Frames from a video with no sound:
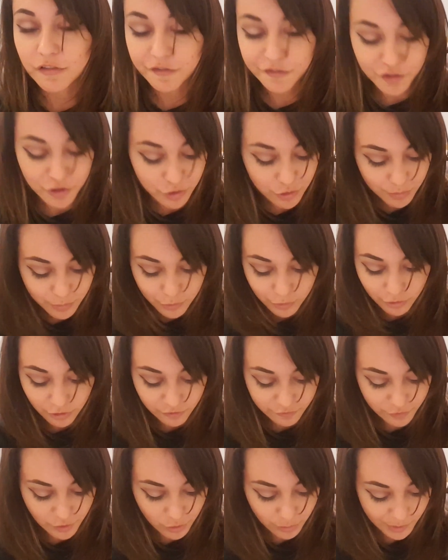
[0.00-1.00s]
foam or
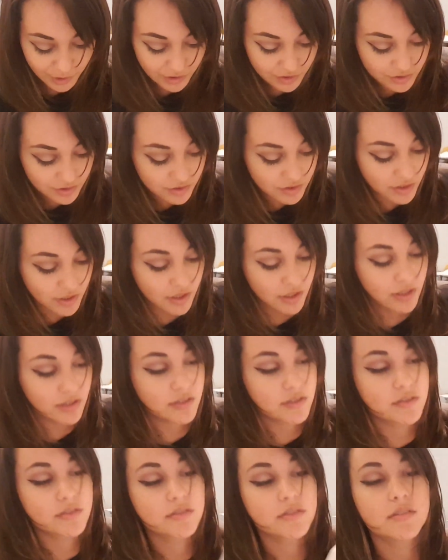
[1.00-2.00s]
foamies
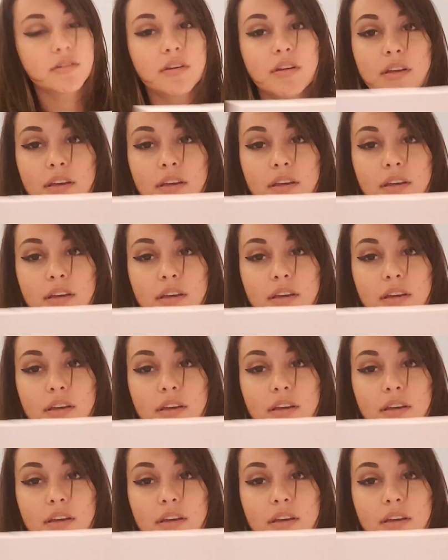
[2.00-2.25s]
is